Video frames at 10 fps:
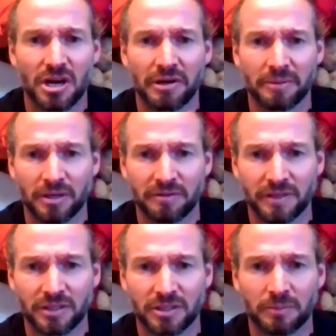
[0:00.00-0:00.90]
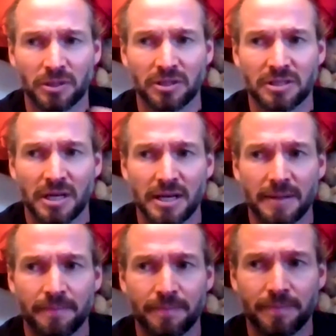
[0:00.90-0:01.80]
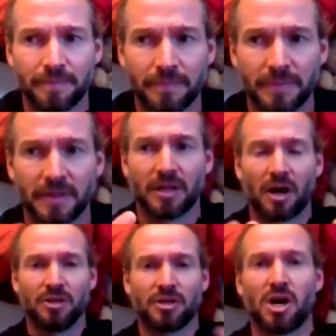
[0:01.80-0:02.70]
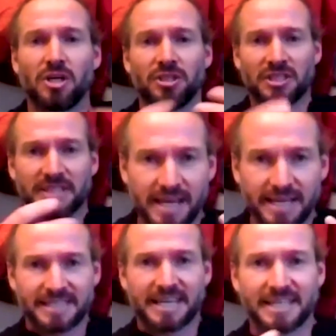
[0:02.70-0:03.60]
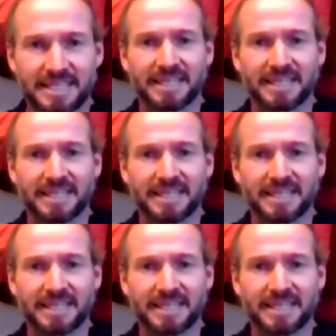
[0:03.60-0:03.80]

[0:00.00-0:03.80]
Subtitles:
sharing my adventure, because you can't just take